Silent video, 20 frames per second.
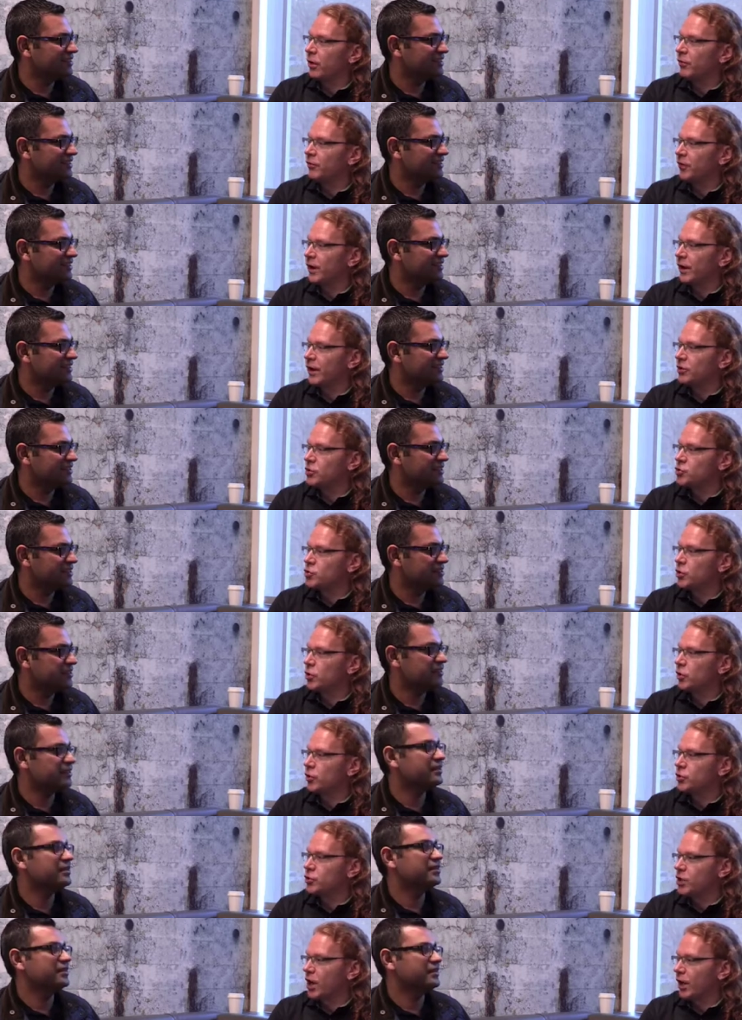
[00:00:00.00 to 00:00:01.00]
Speaker 1: of Edge
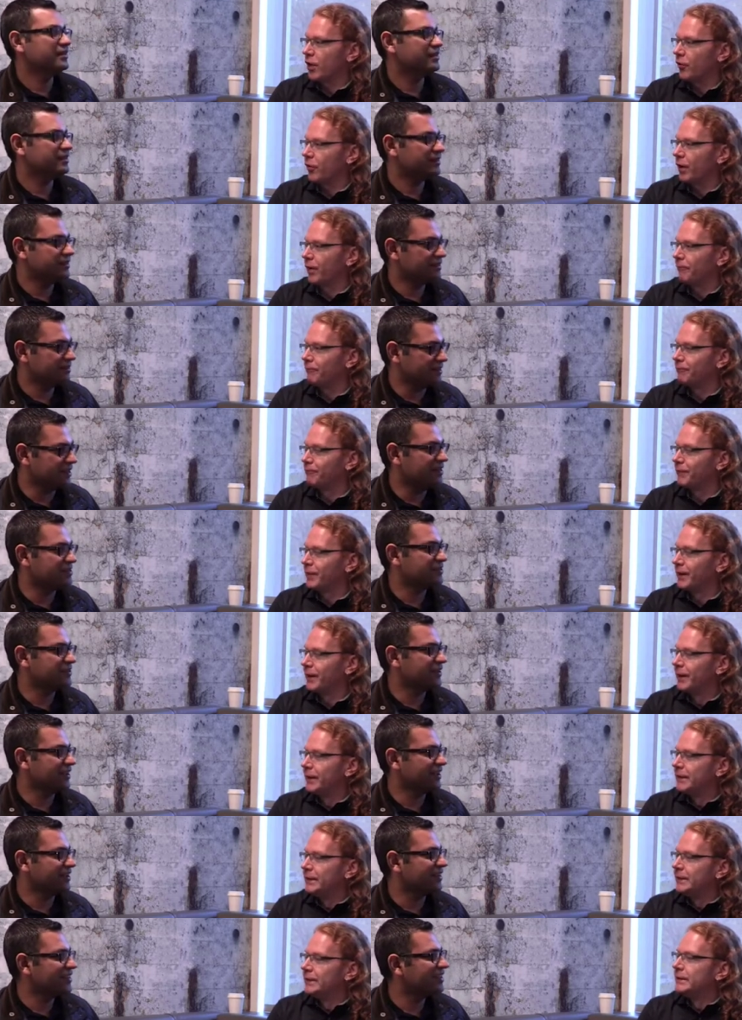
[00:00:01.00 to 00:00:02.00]
called Chakra. That is
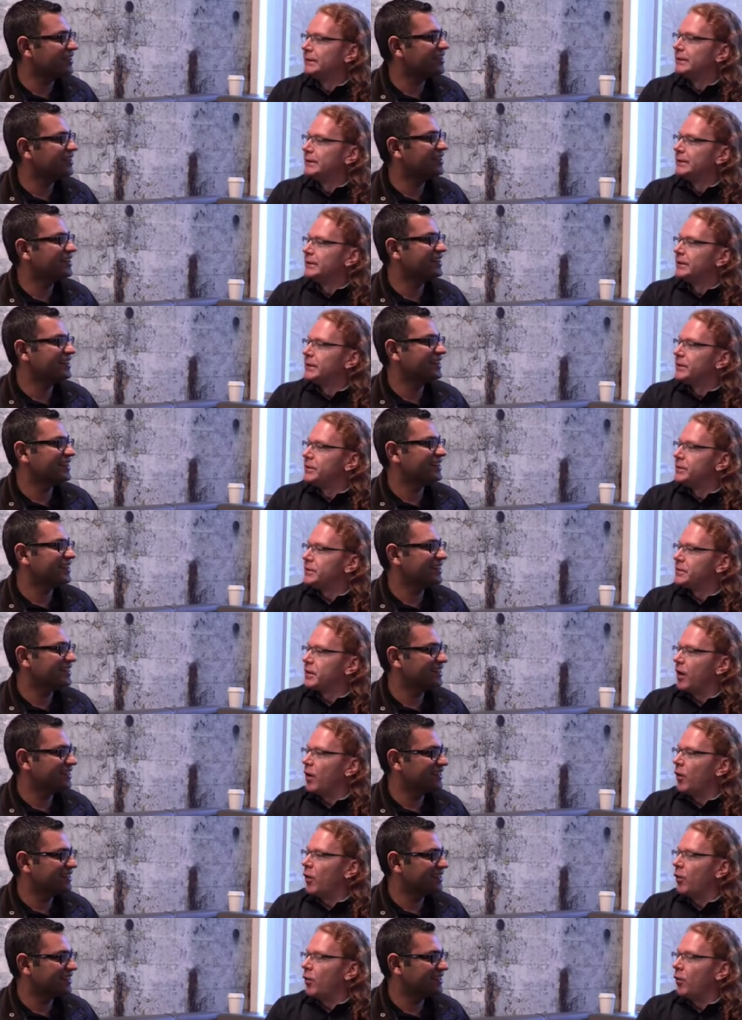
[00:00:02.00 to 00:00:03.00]
correct.
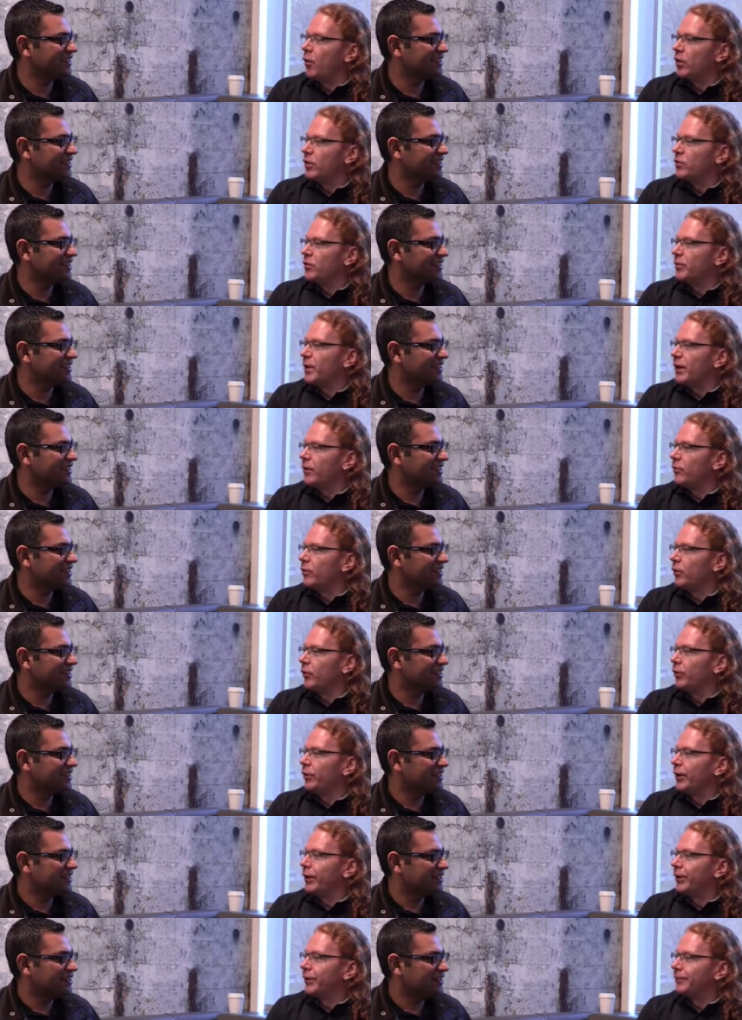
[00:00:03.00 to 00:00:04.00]
So, what is your main
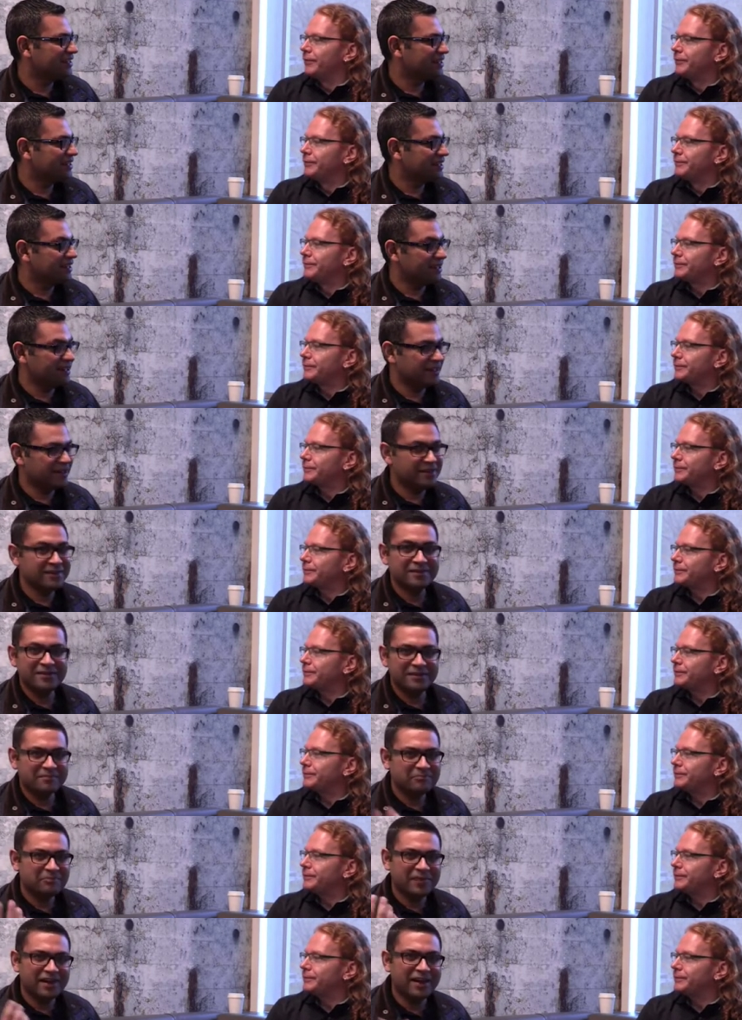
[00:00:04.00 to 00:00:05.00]
role there?
Speaker 2: Uh,
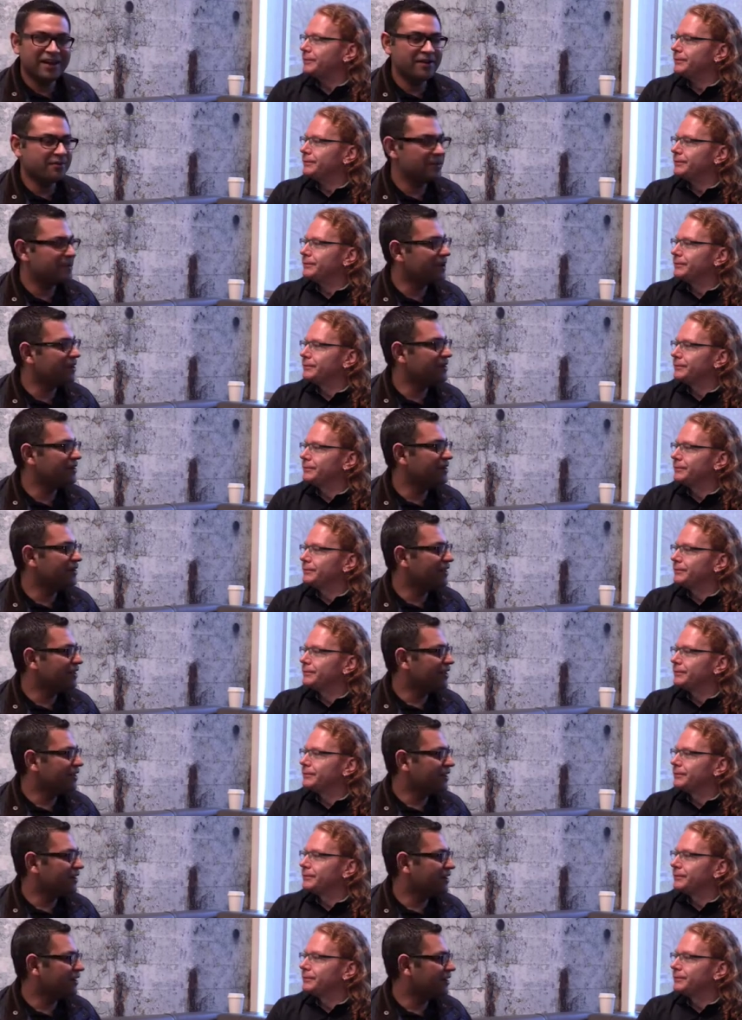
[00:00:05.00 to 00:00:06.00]
hi, everyone.
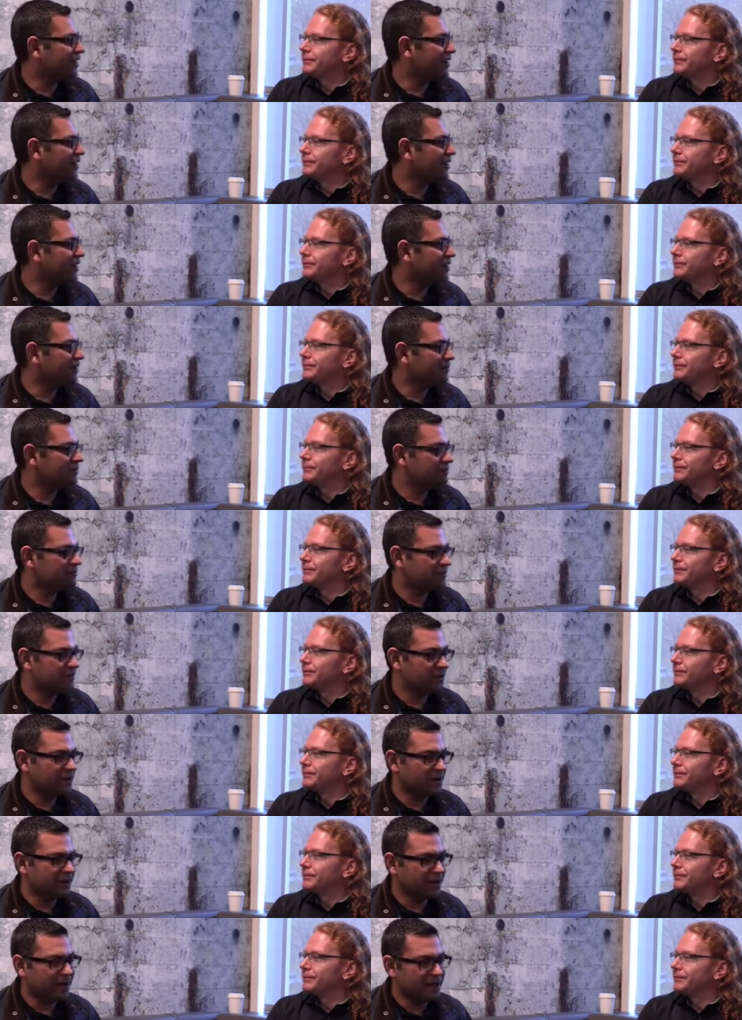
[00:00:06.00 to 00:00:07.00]
Uh,
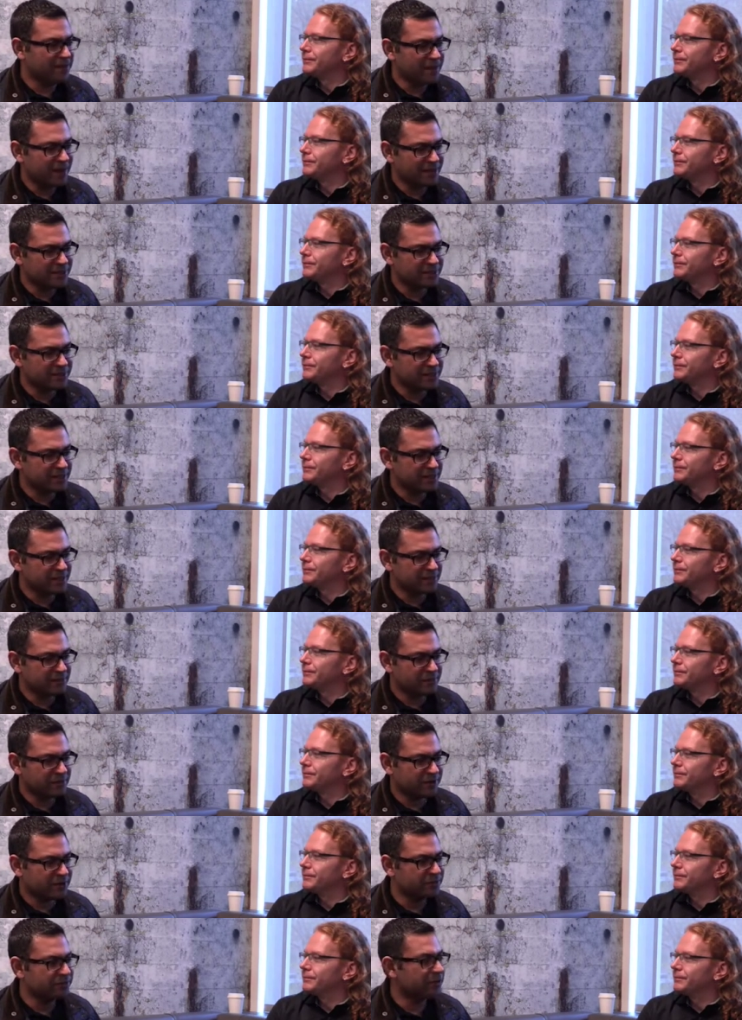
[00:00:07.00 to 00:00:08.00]
you know, I'm actually
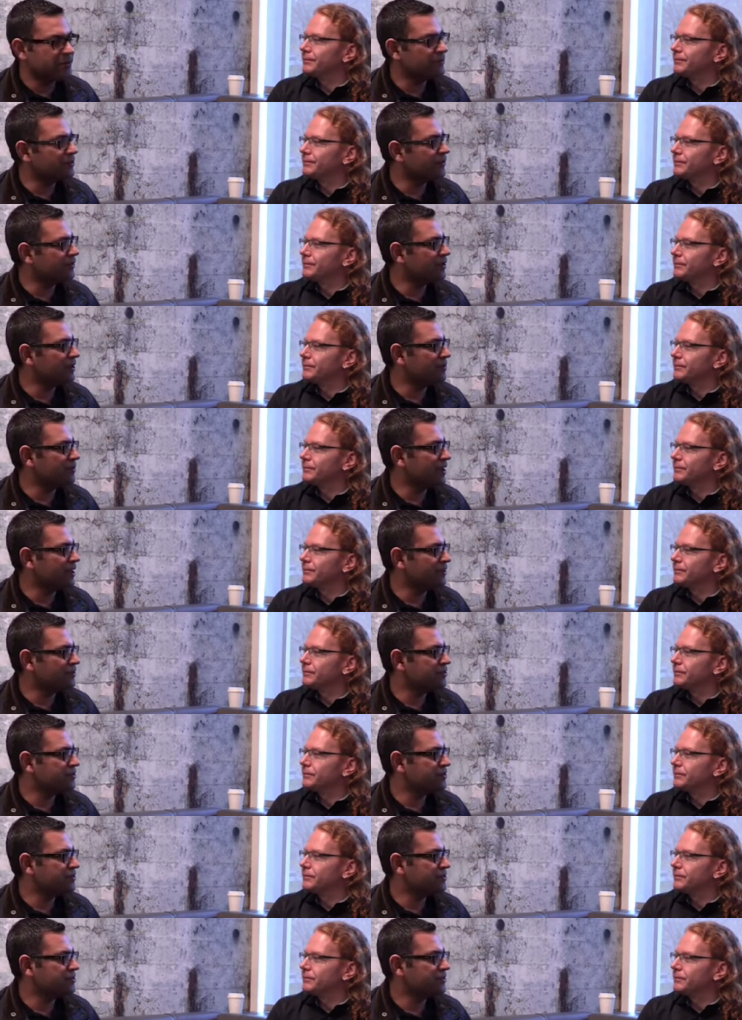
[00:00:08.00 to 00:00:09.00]
one of the program
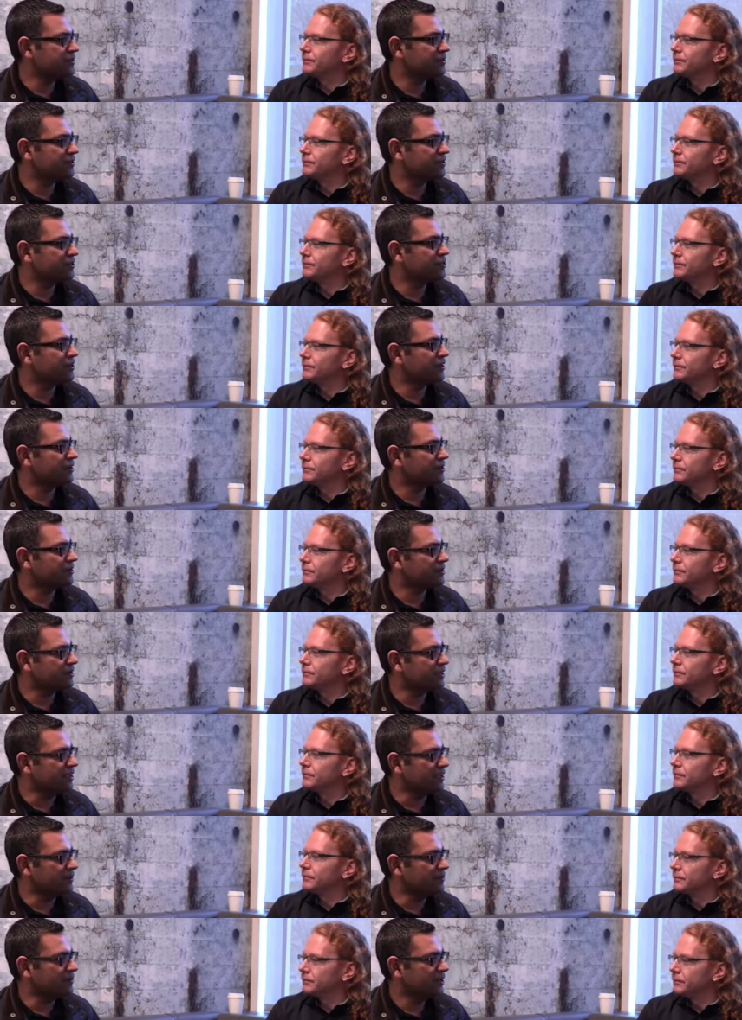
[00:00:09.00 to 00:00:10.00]
managers on the Chakra
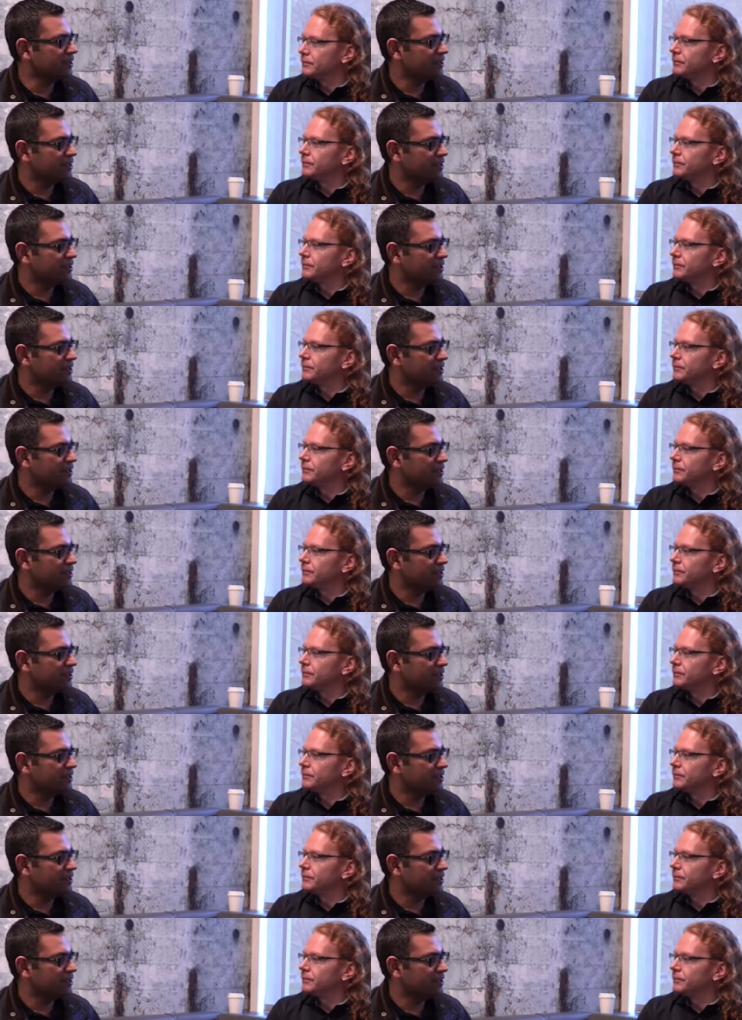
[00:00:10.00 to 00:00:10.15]
team.